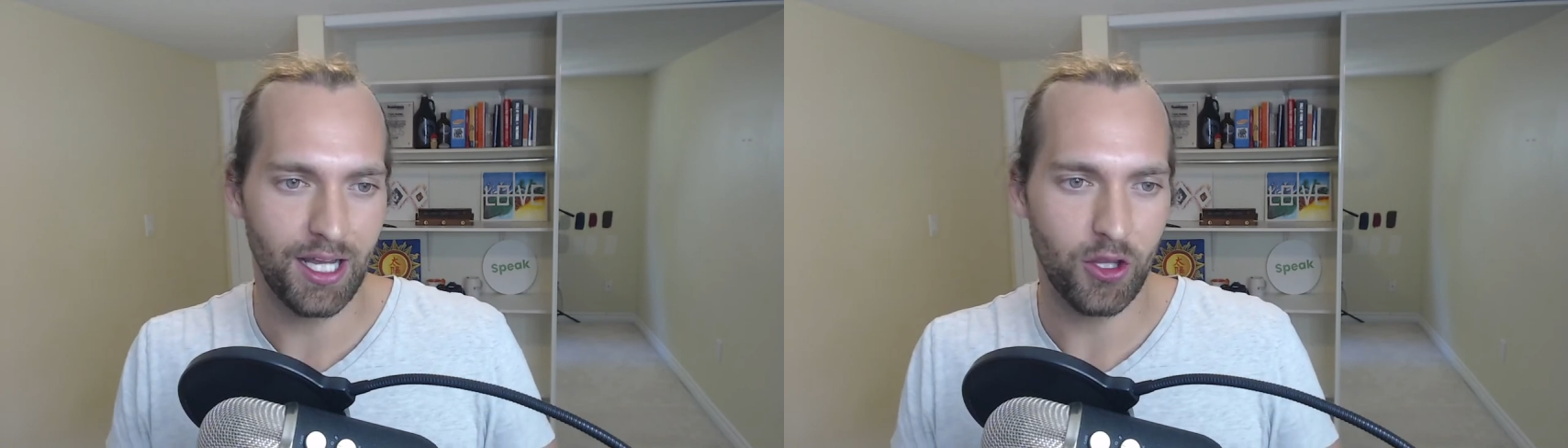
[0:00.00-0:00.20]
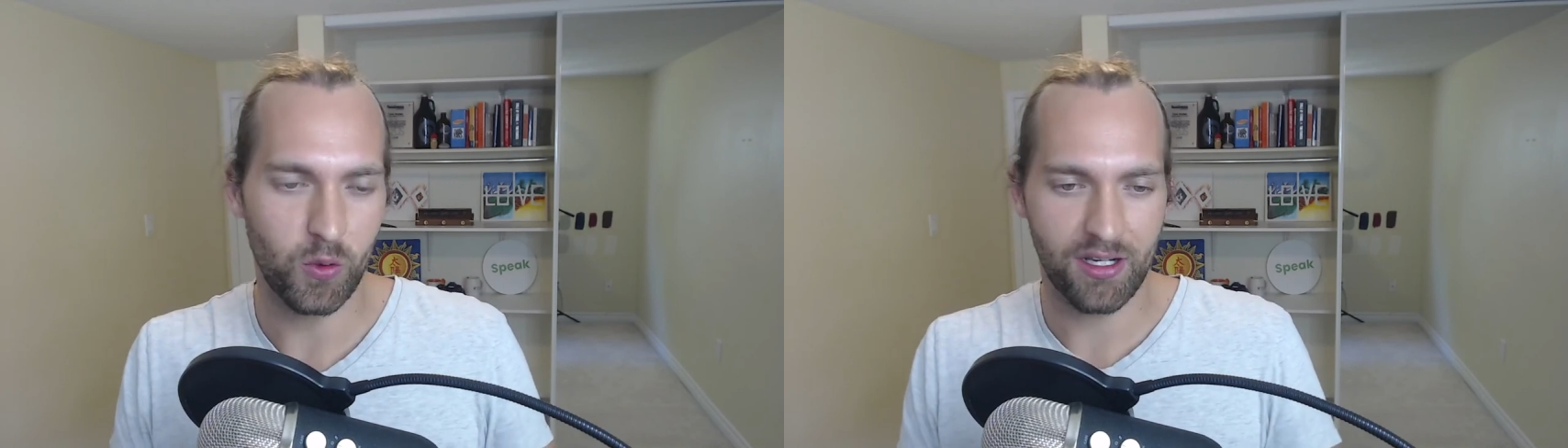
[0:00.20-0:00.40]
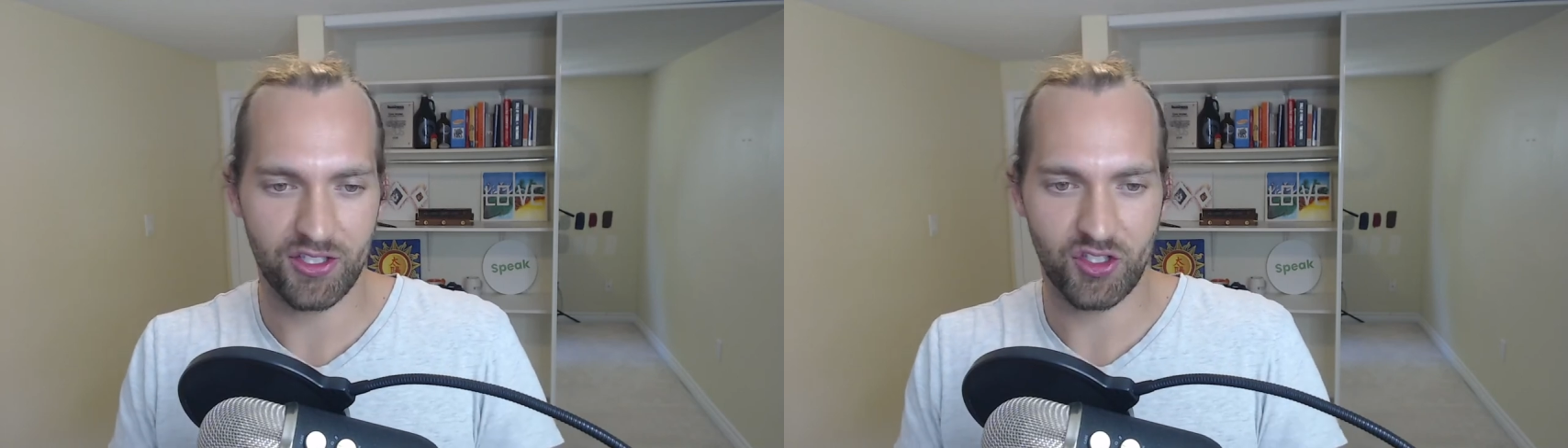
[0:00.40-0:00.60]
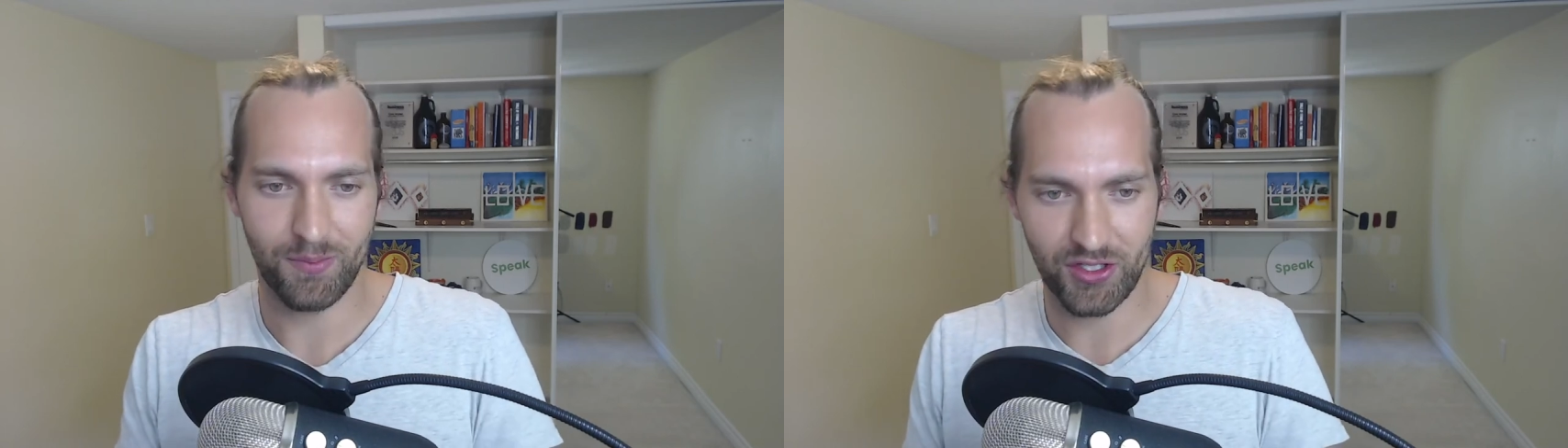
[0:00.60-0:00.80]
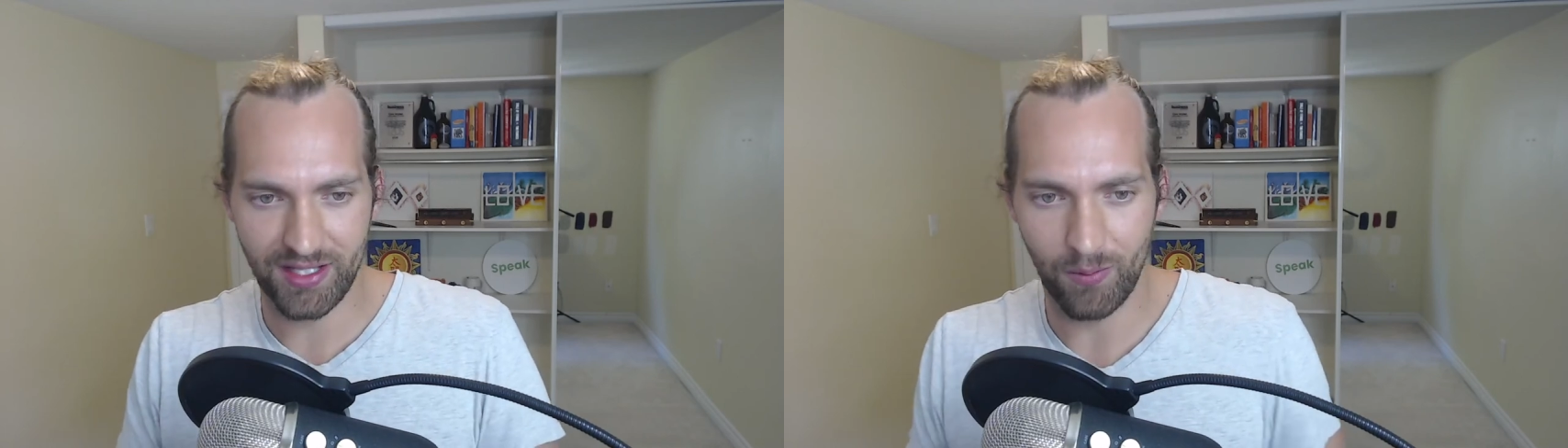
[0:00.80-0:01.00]
those
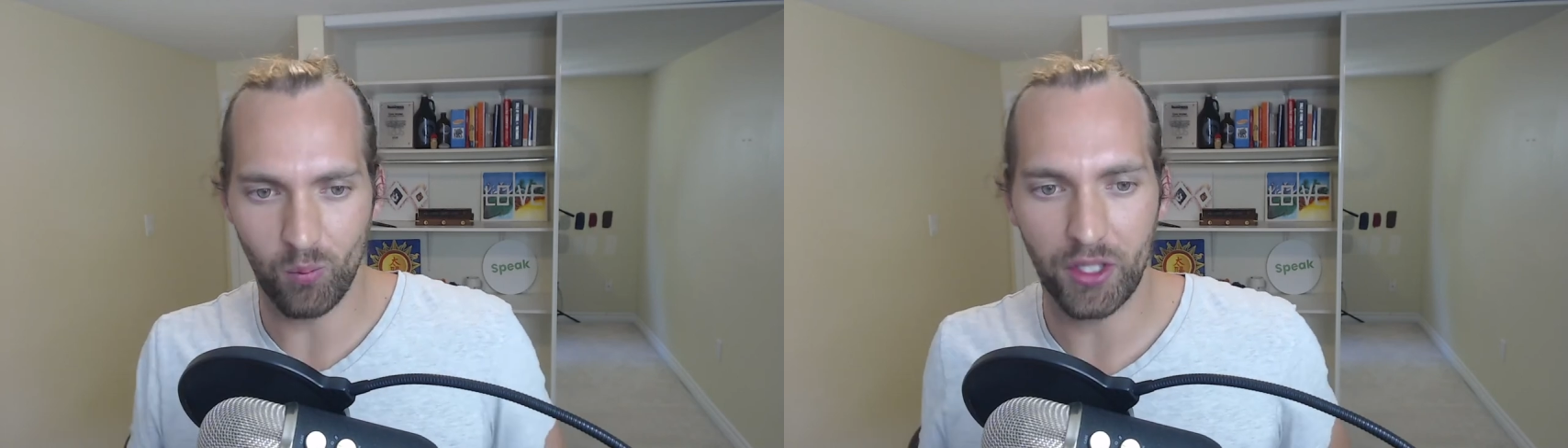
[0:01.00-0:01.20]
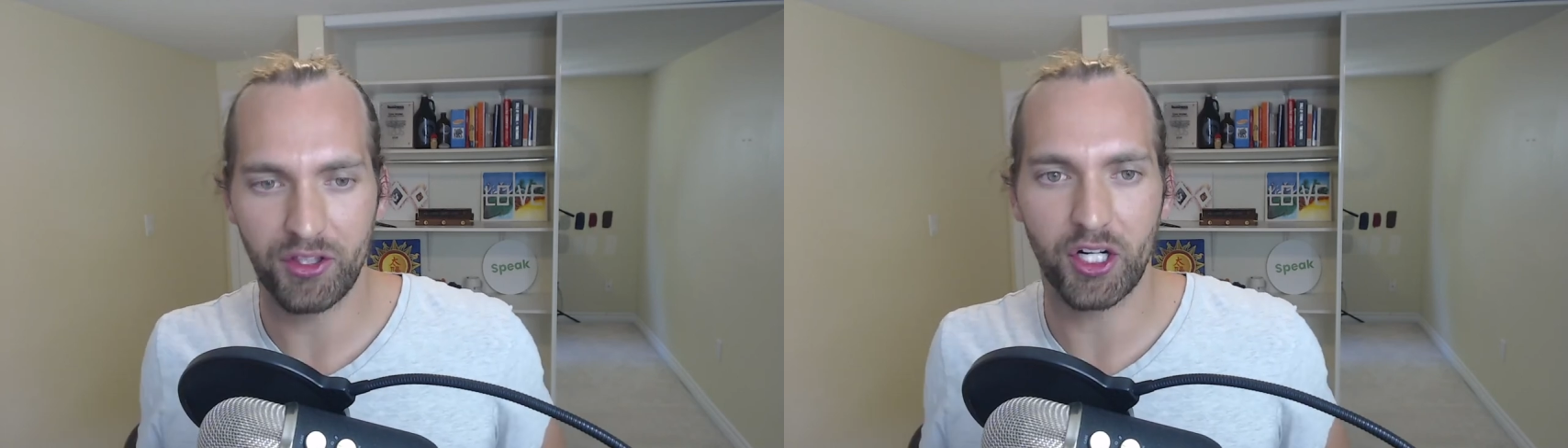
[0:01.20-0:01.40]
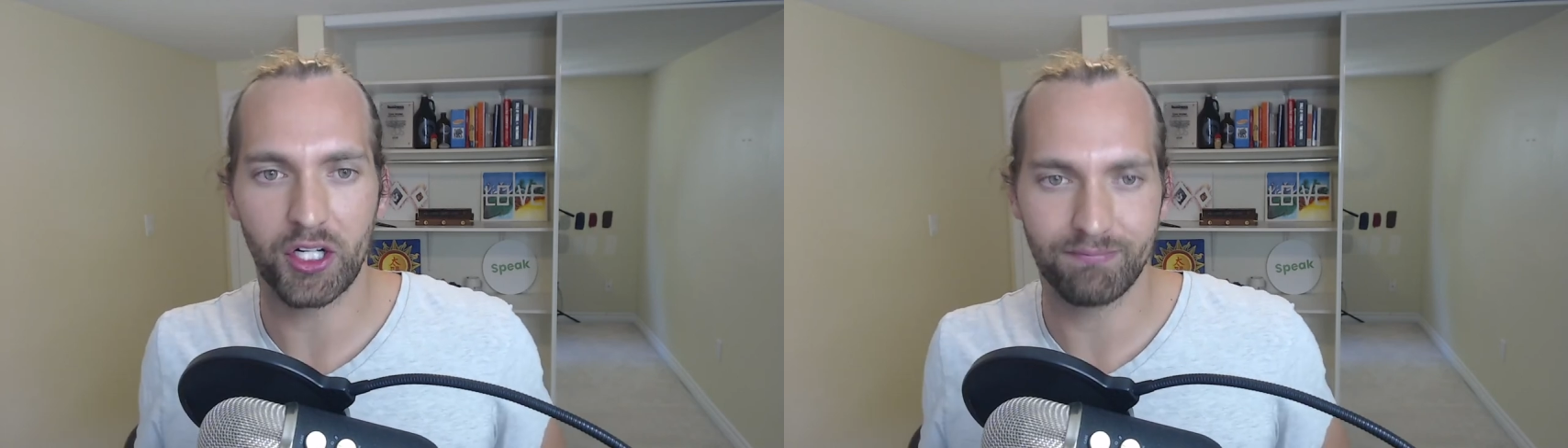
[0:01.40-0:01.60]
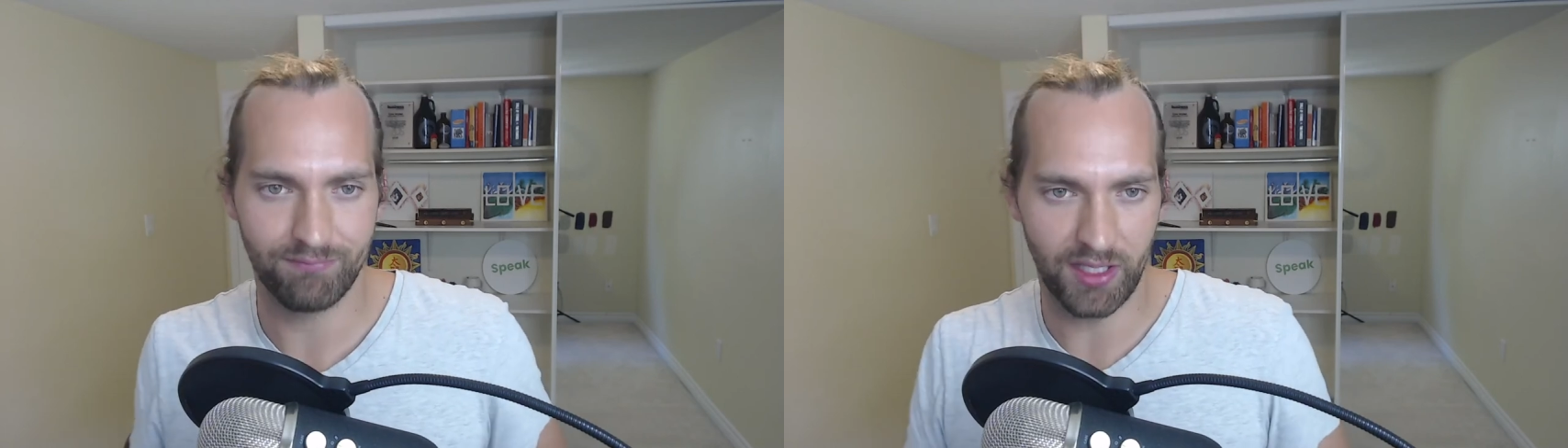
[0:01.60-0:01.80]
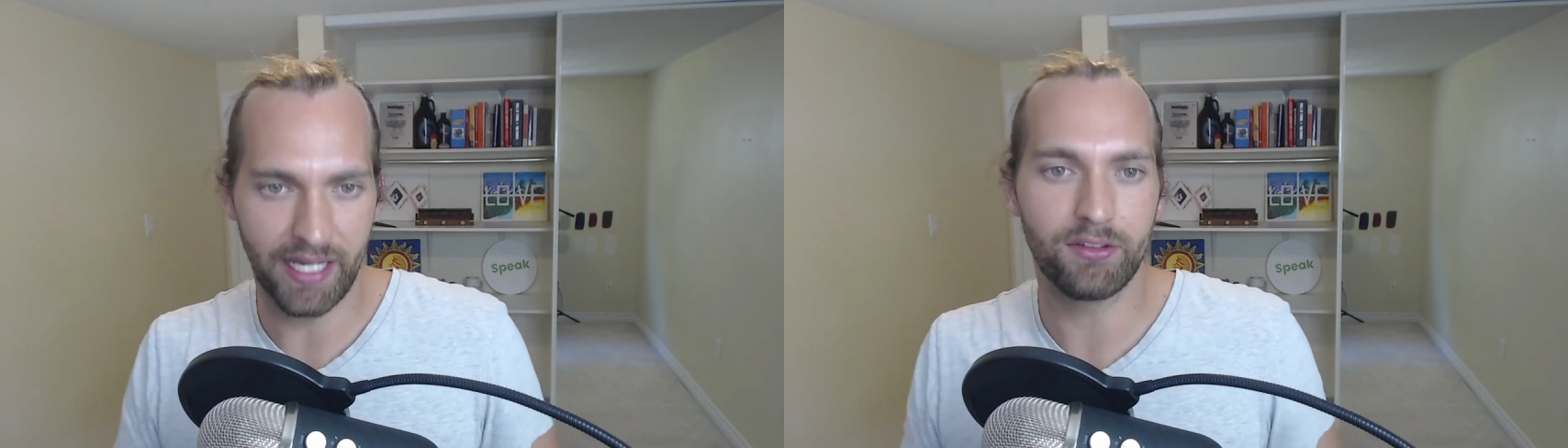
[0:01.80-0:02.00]
customers than what their
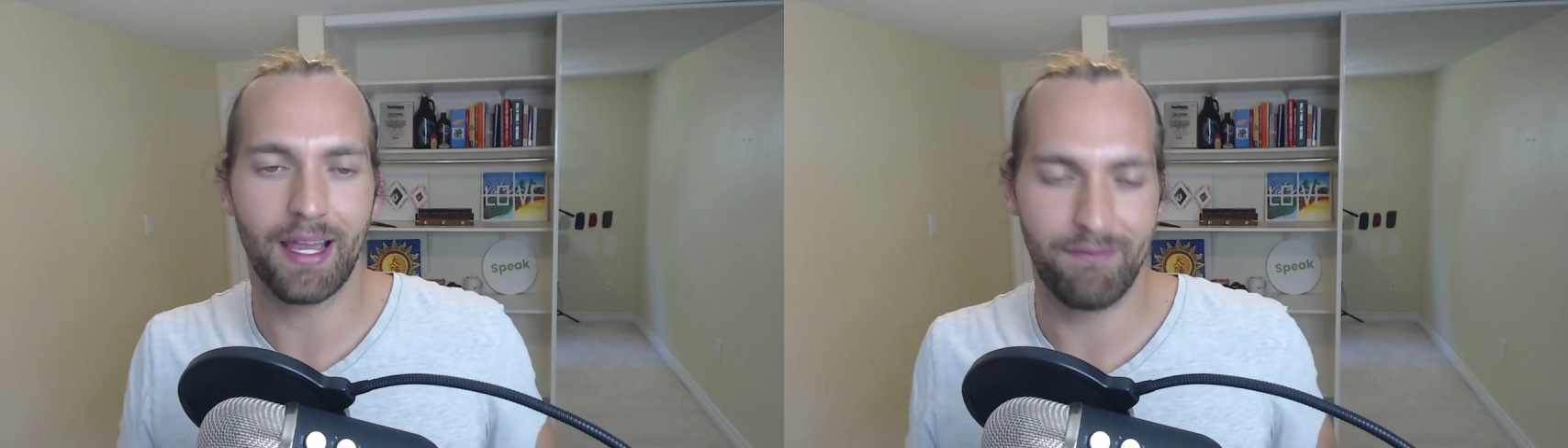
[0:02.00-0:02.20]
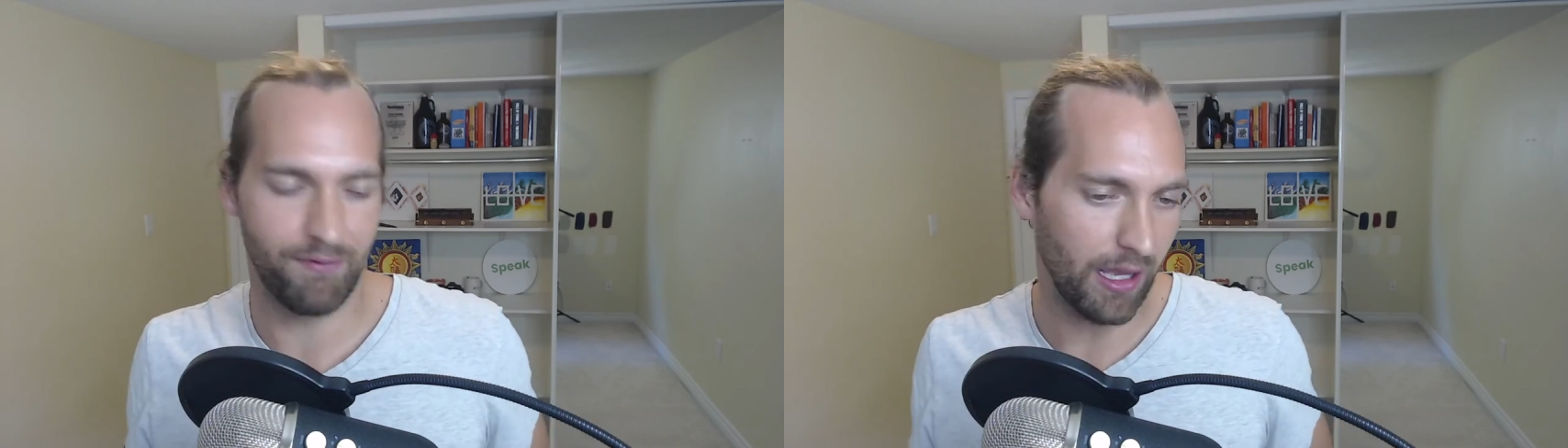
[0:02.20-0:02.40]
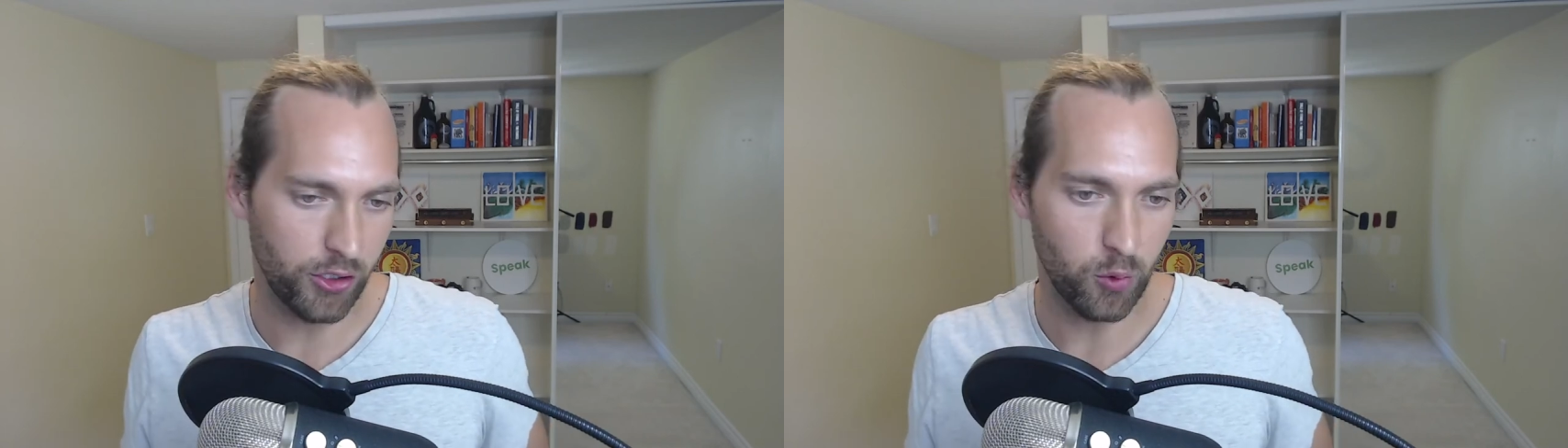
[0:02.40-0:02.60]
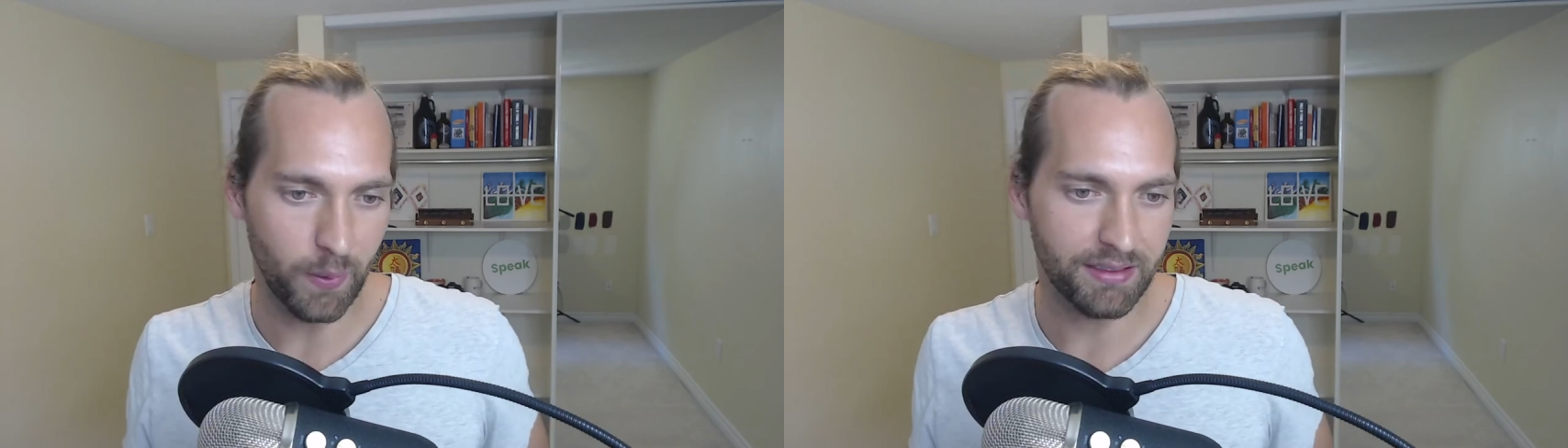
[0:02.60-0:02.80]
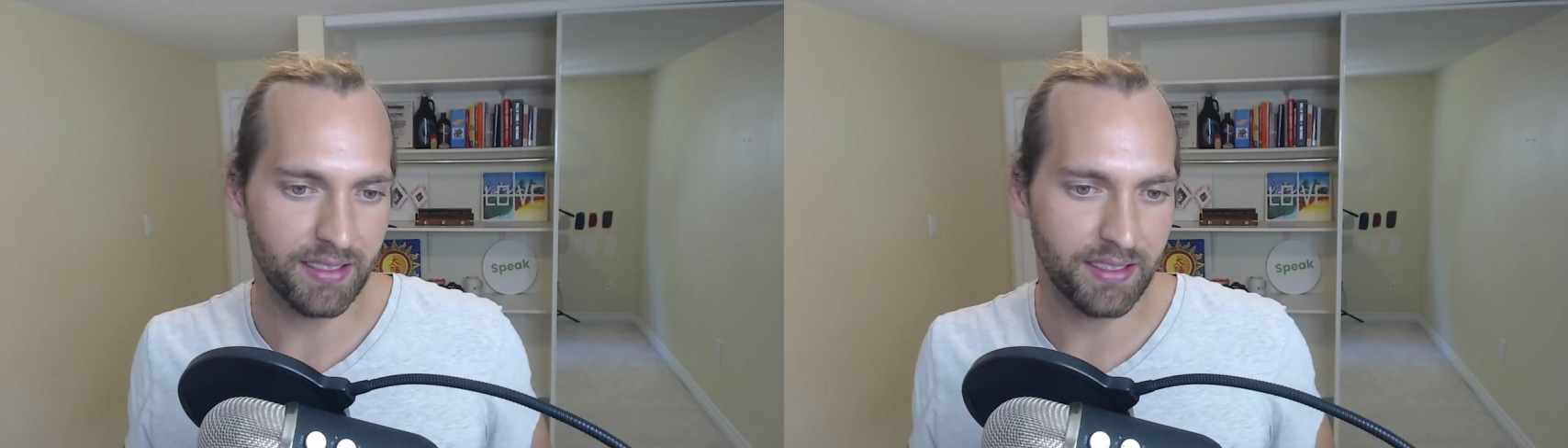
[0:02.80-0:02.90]
lifetime value is.